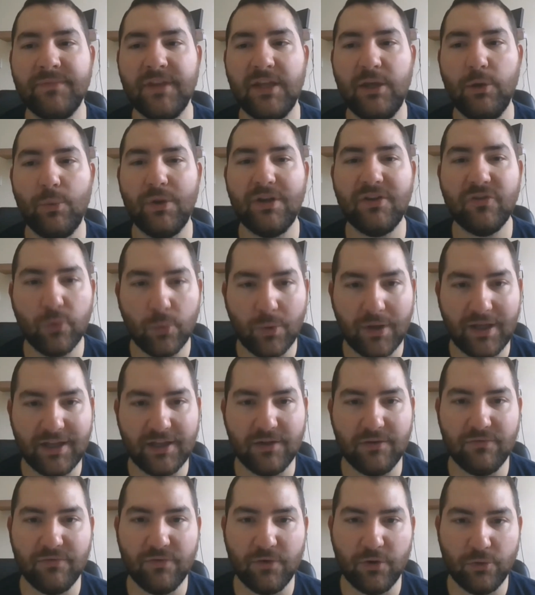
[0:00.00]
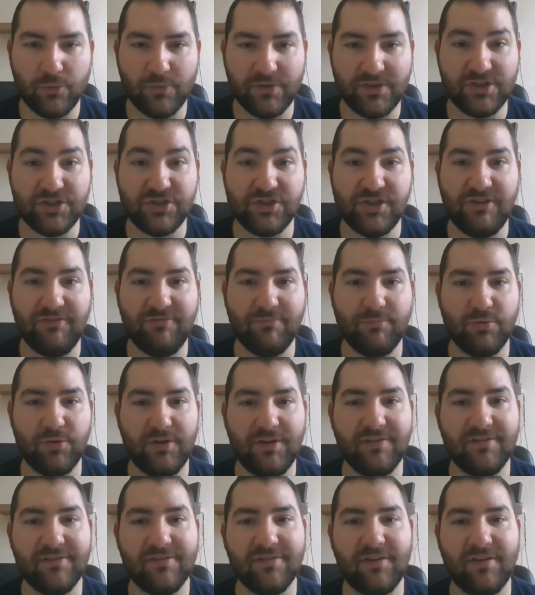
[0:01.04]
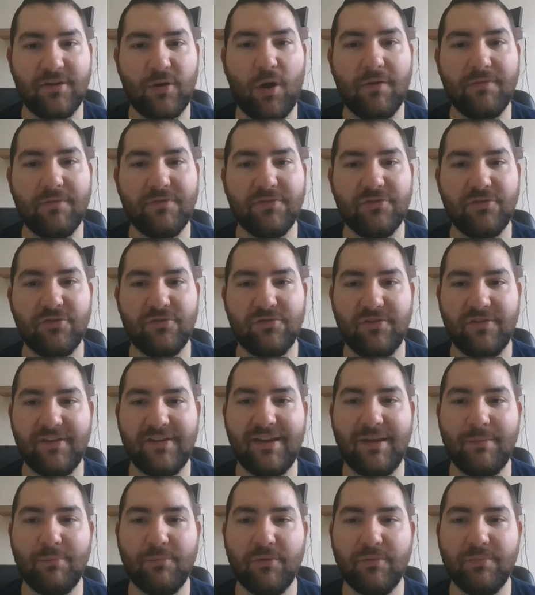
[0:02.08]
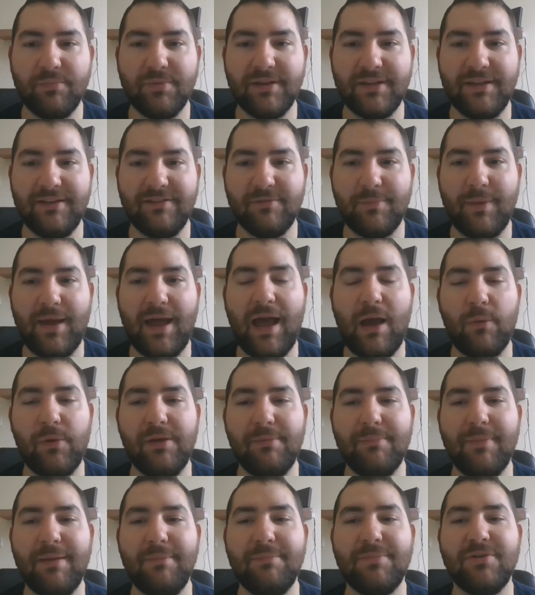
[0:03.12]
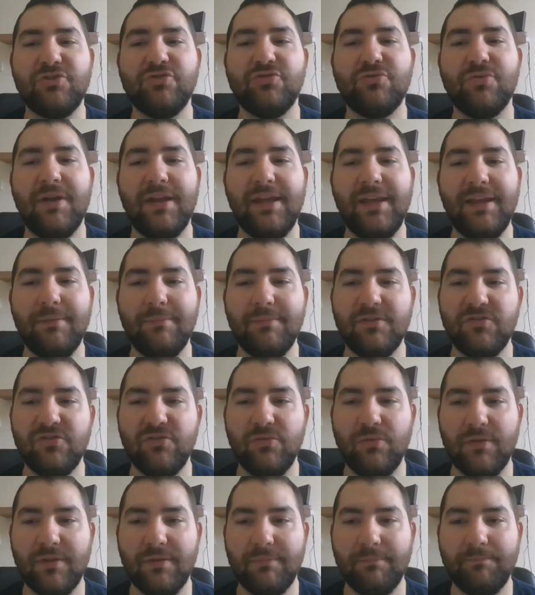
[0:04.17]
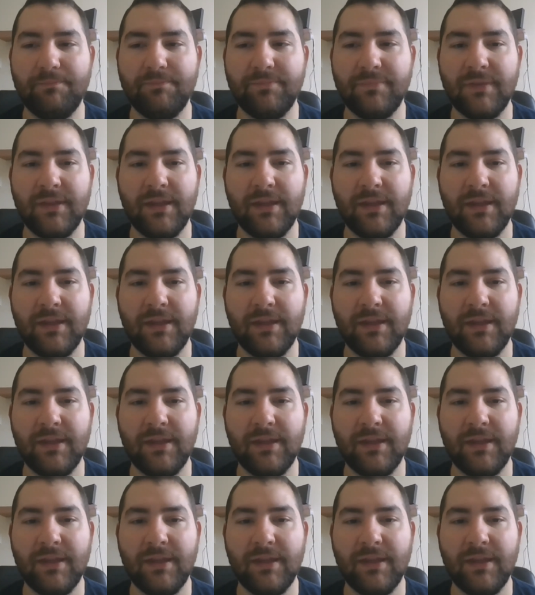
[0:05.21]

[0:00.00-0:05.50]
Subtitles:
He went away and conferred with the chief priests and officers of the temple police about how he might betray him to them.